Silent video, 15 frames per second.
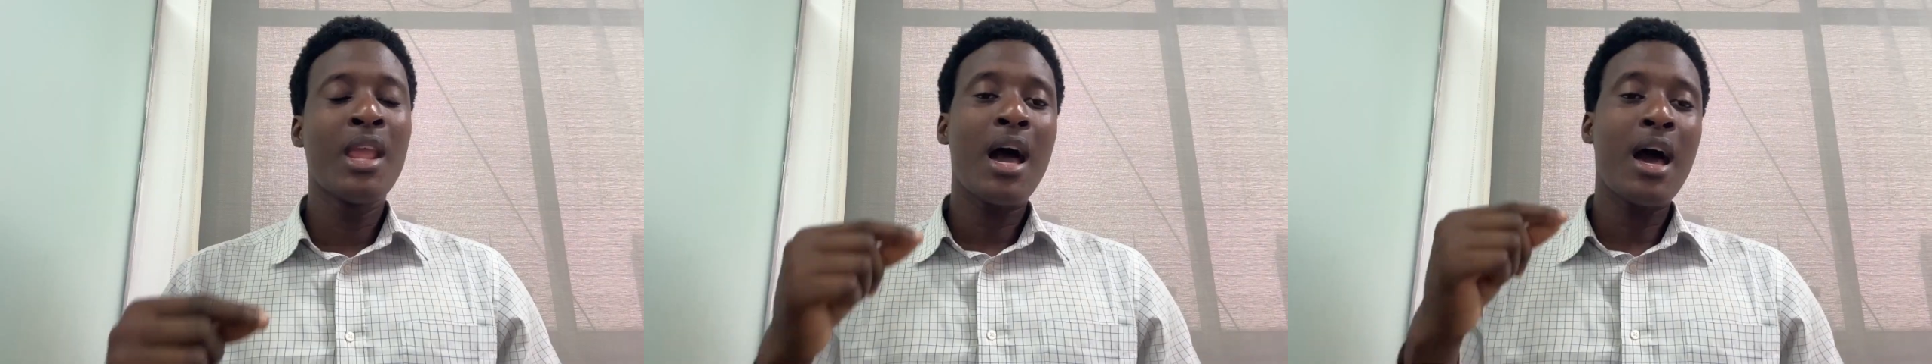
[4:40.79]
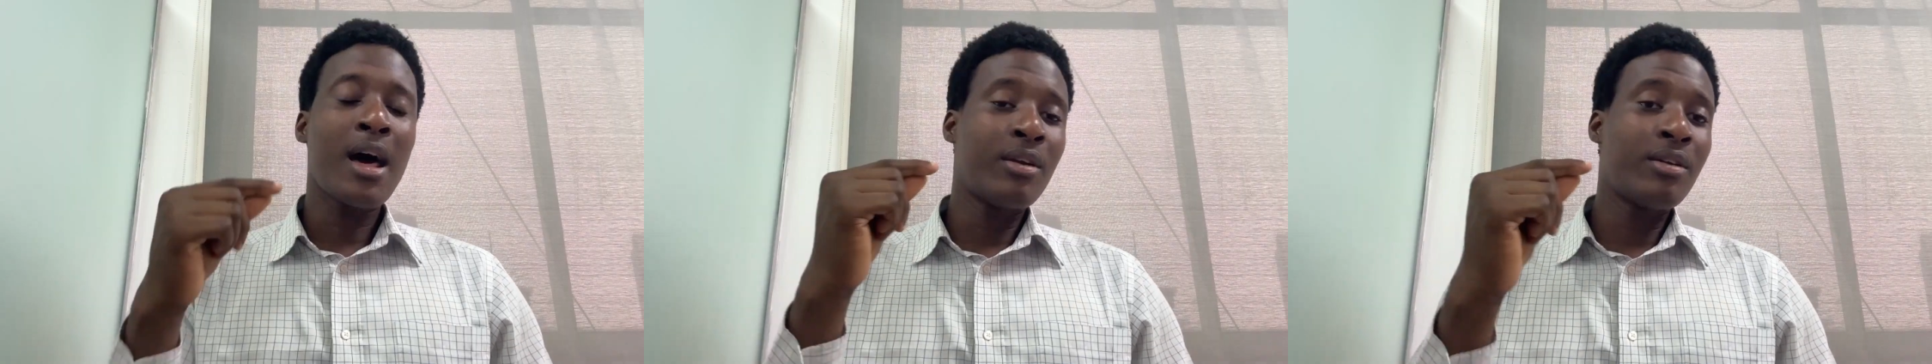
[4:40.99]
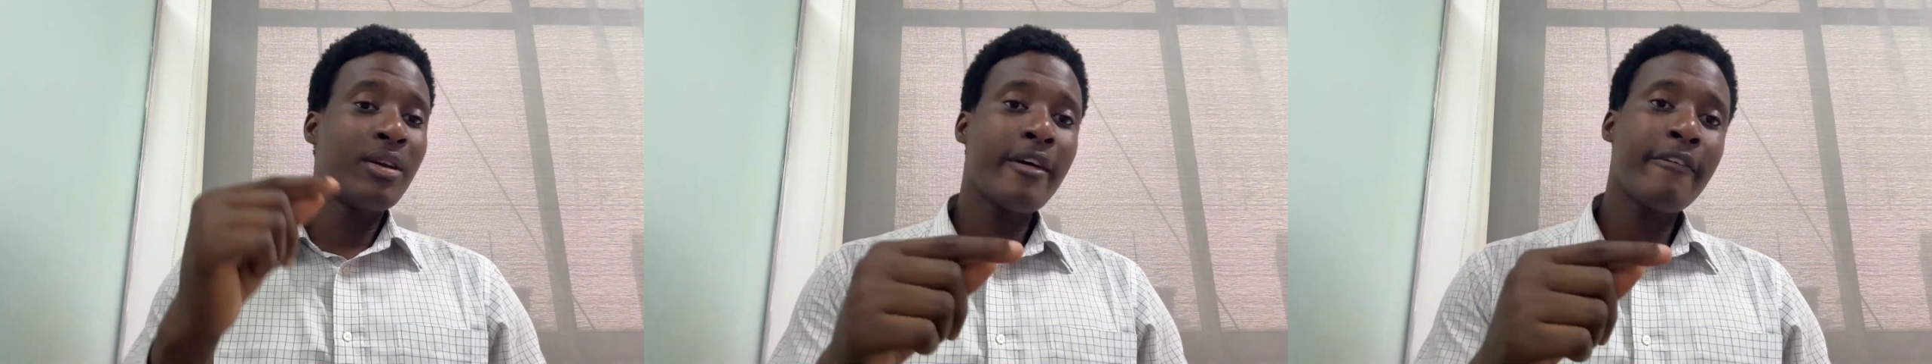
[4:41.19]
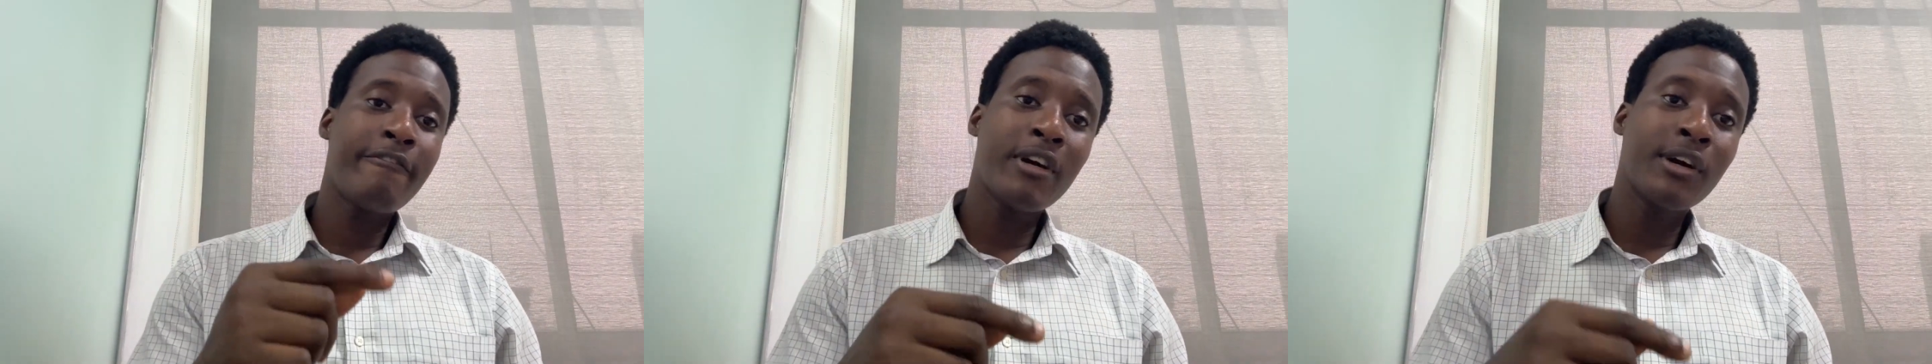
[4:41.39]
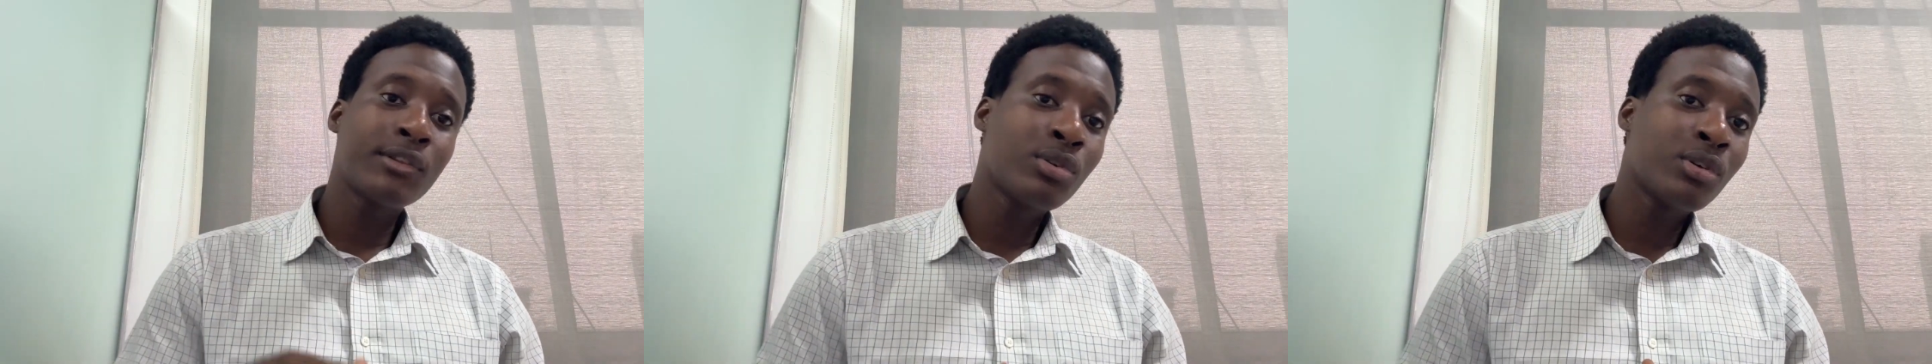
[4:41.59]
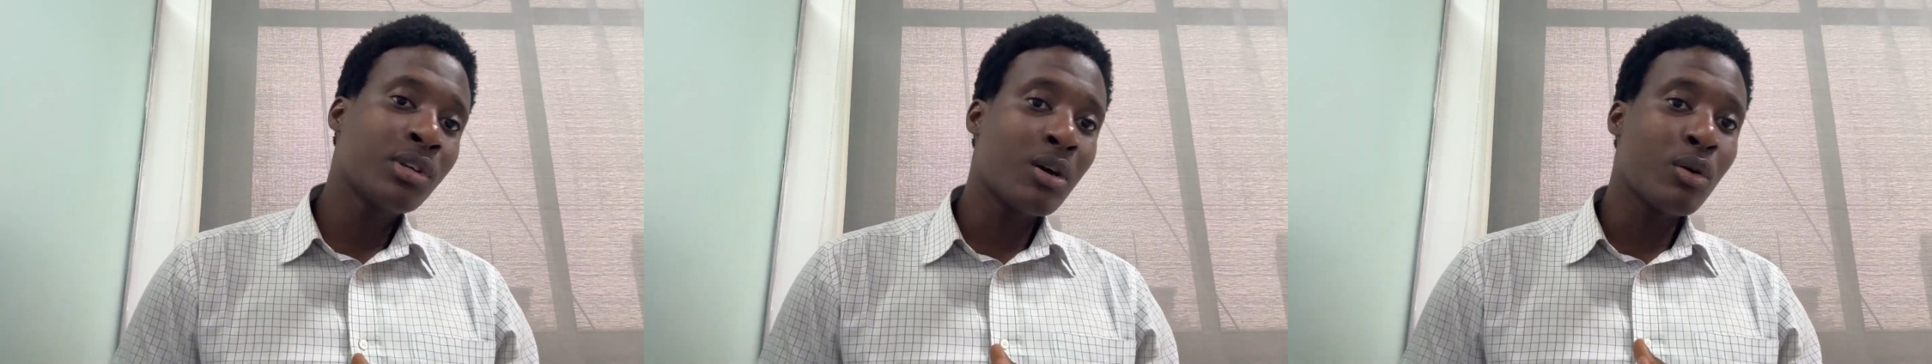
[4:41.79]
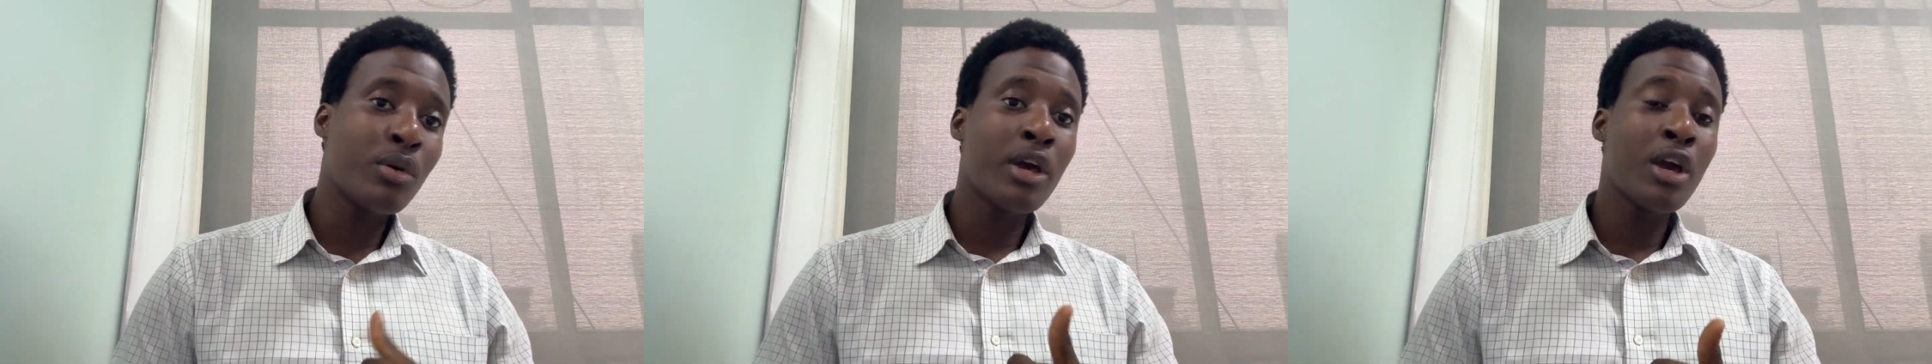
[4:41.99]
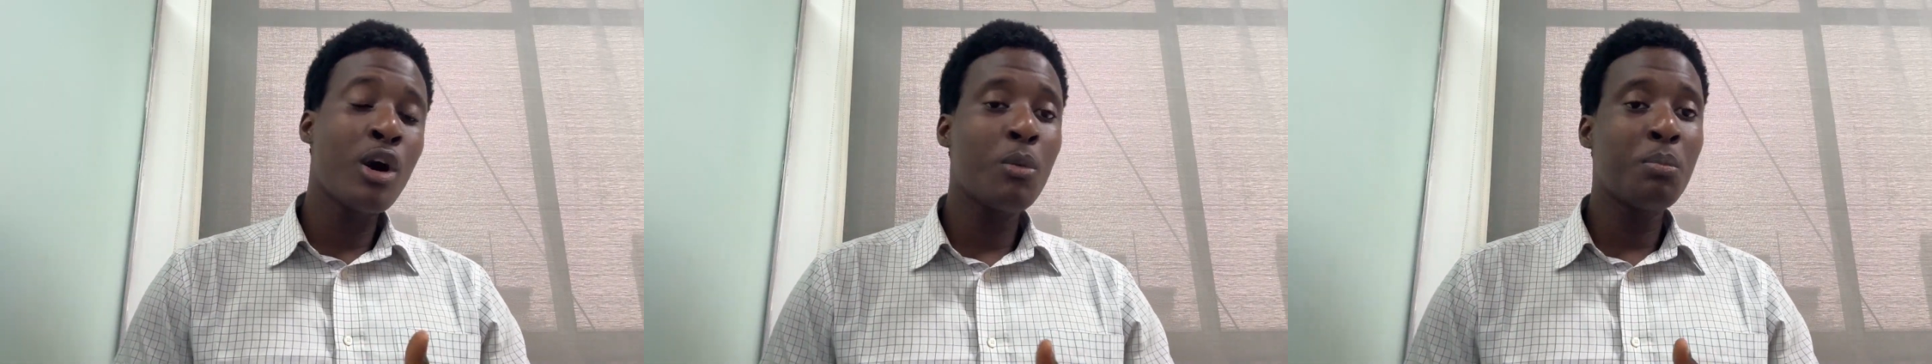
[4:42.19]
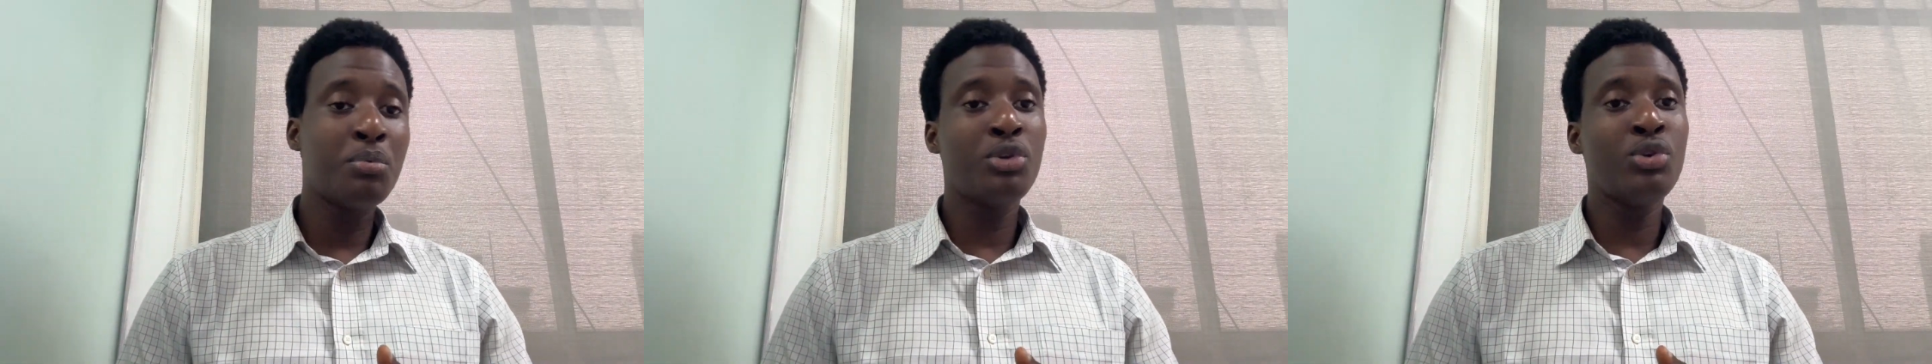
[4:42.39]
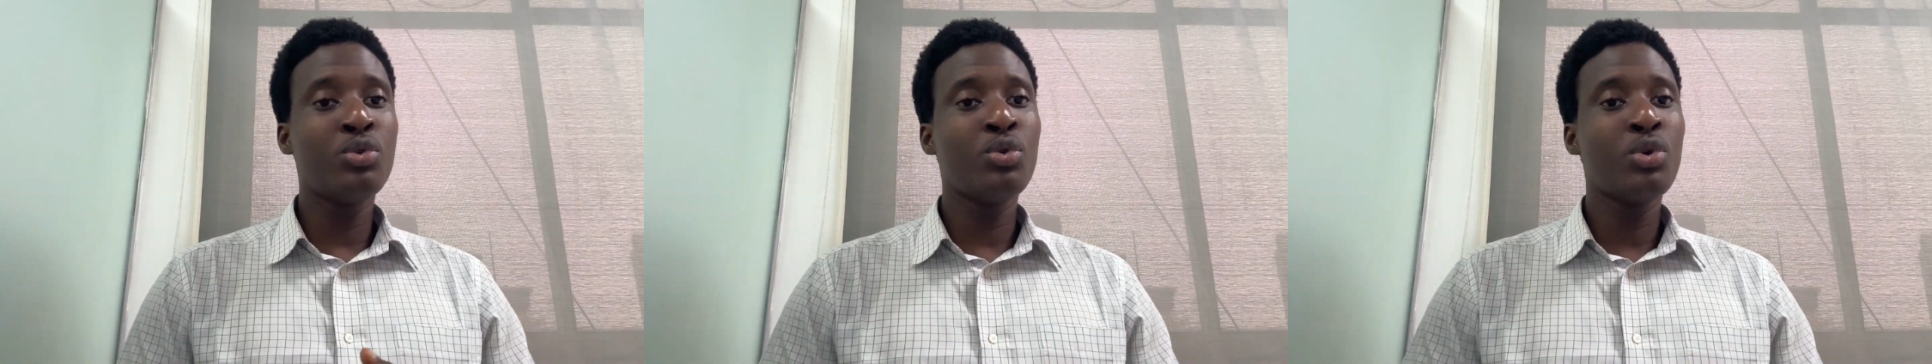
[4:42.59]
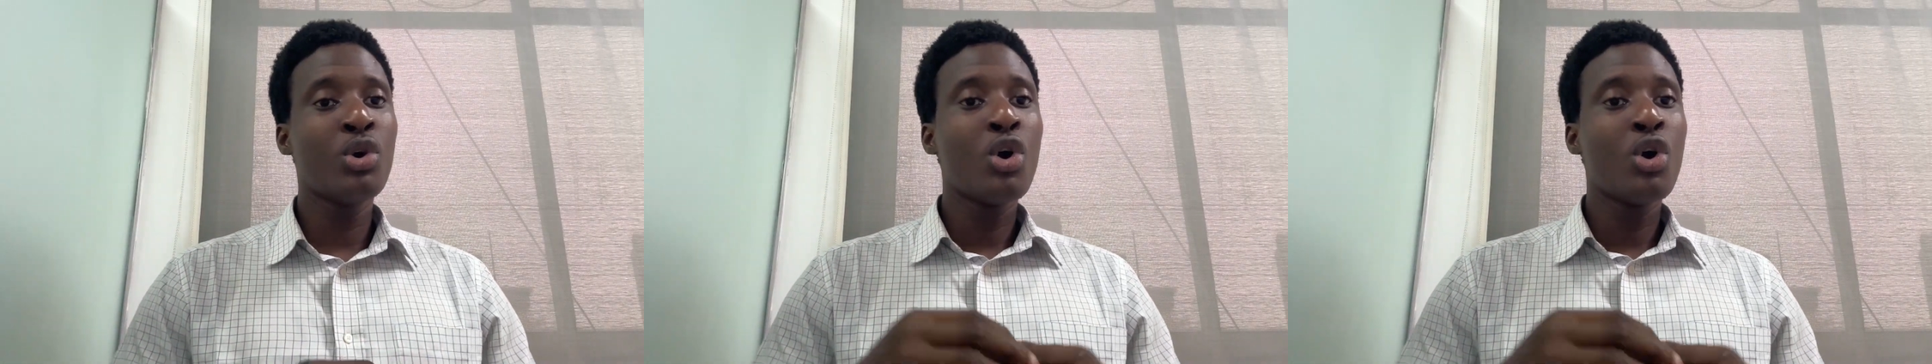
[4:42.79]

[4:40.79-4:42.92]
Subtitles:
Another factor that will help you